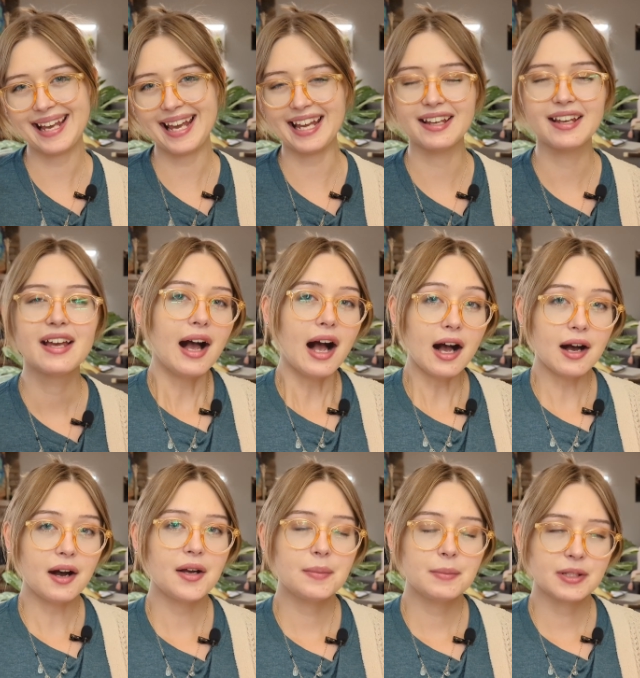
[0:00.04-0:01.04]
Hey,
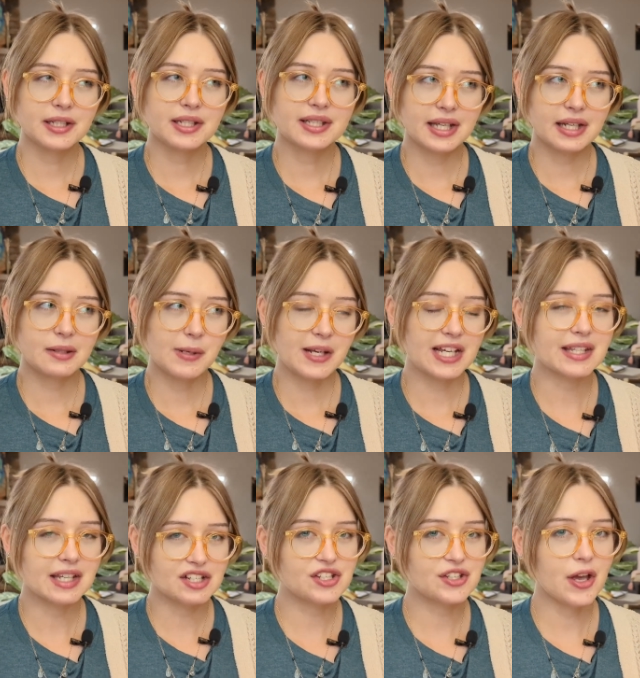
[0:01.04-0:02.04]
I'm really excited because
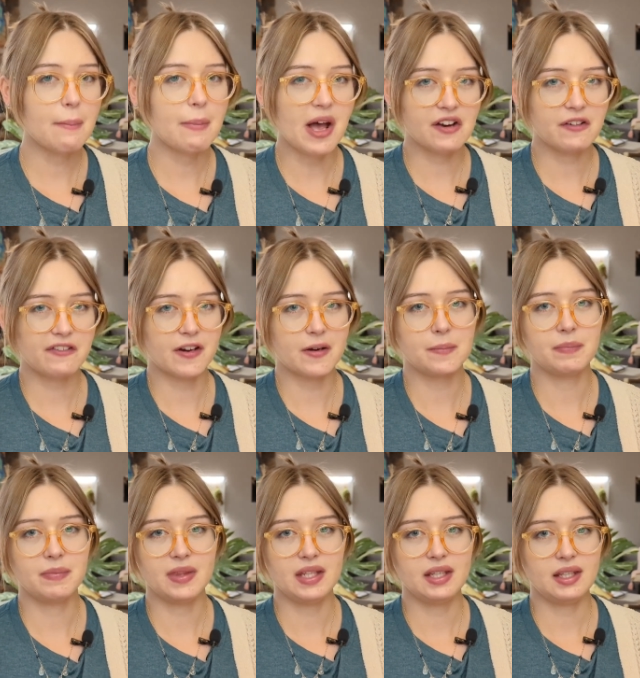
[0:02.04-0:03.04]
I just got back
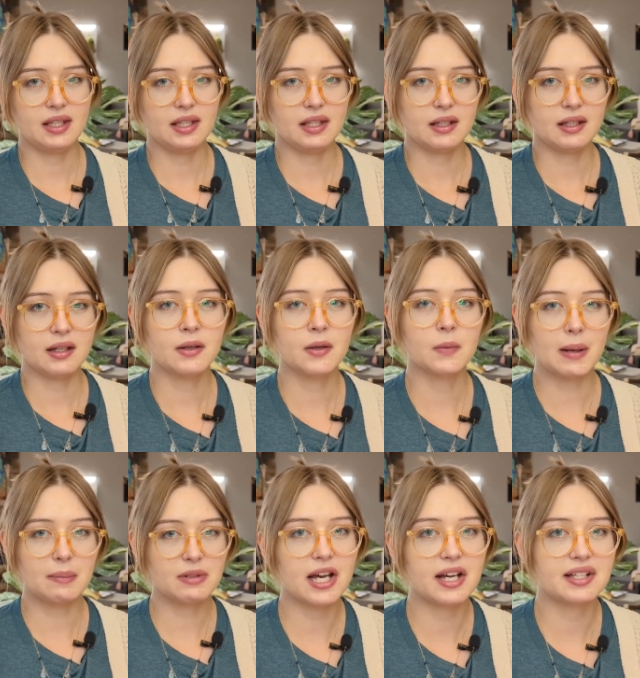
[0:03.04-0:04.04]
from the
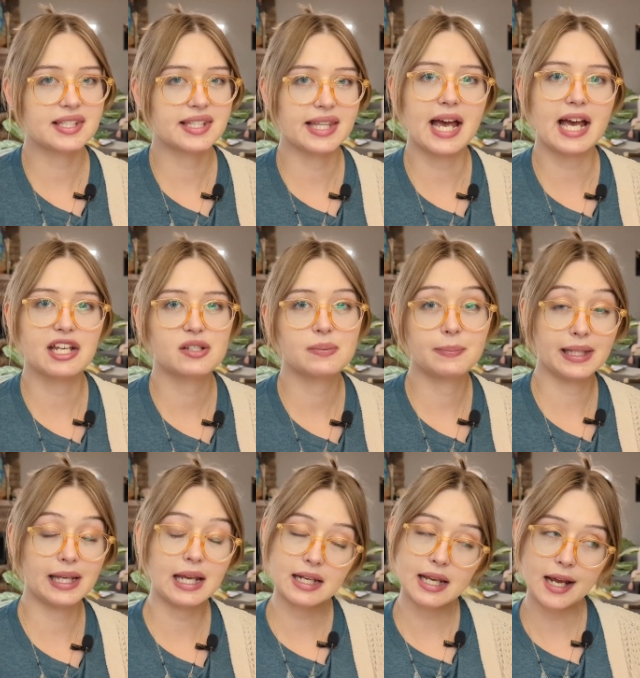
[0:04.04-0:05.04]
reptile slash
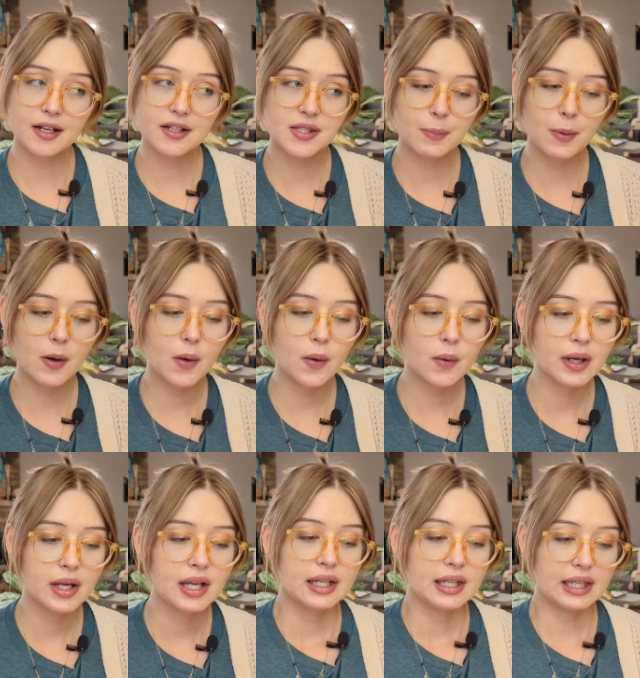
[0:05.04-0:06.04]
plant expo
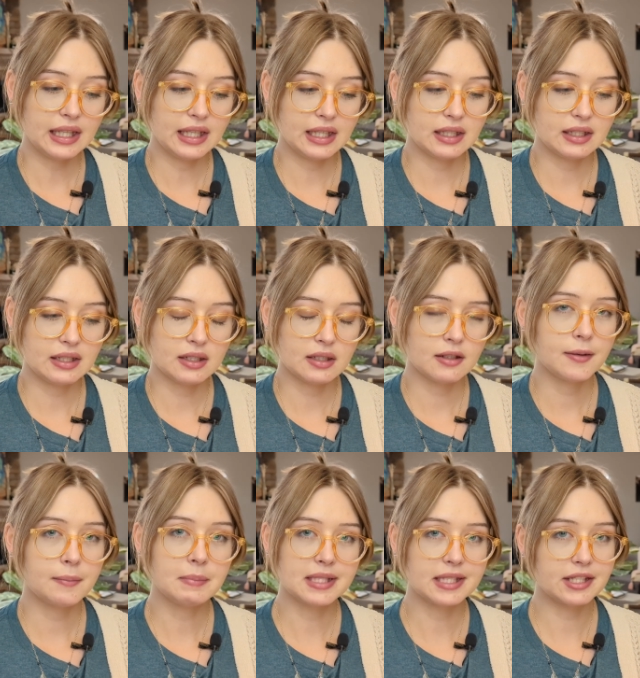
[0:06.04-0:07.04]
in
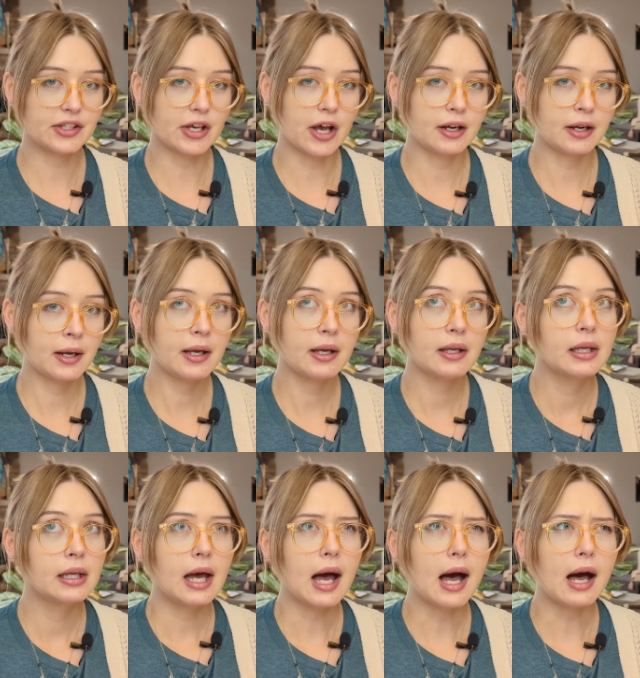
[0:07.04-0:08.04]
Mississauga.
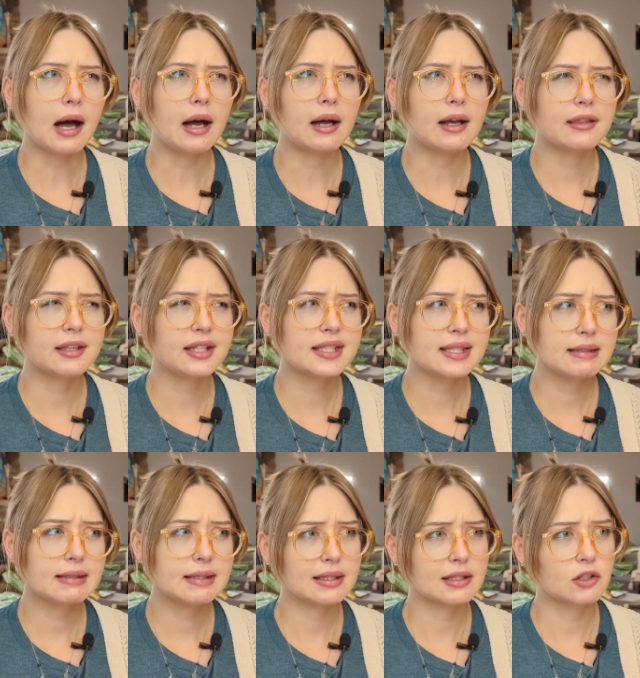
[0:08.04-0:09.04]
Uh, I think
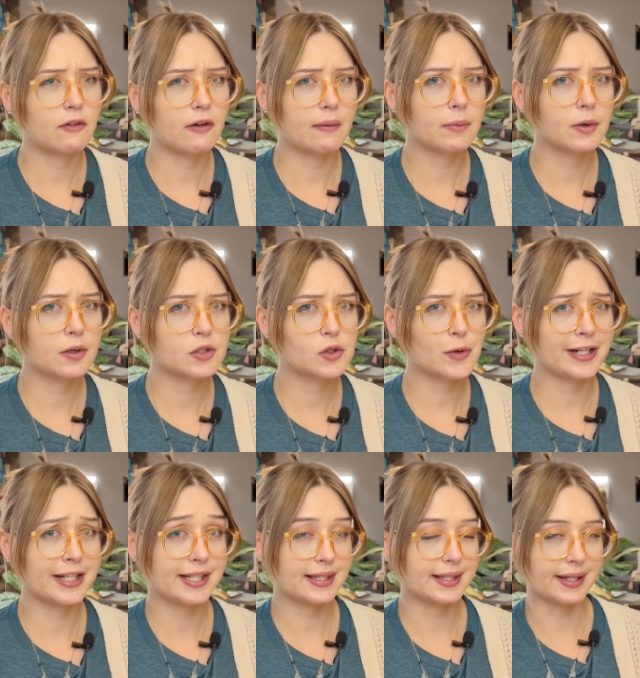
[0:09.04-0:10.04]
it's November
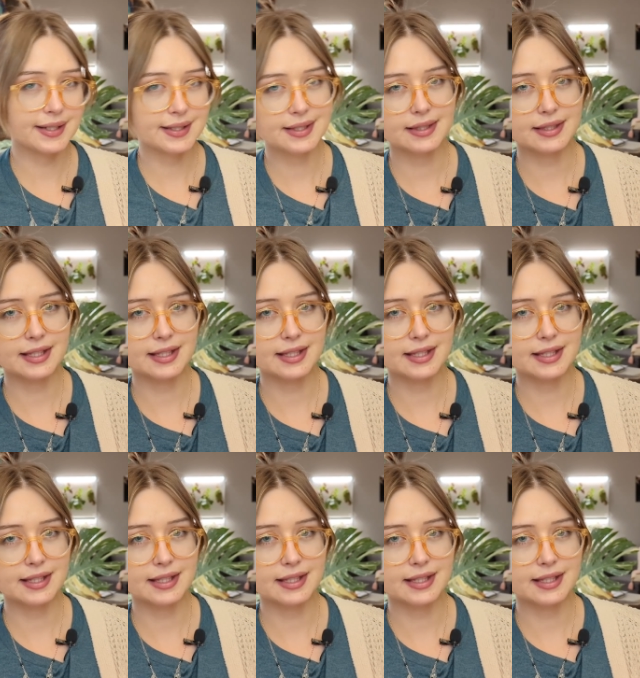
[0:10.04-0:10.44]
26th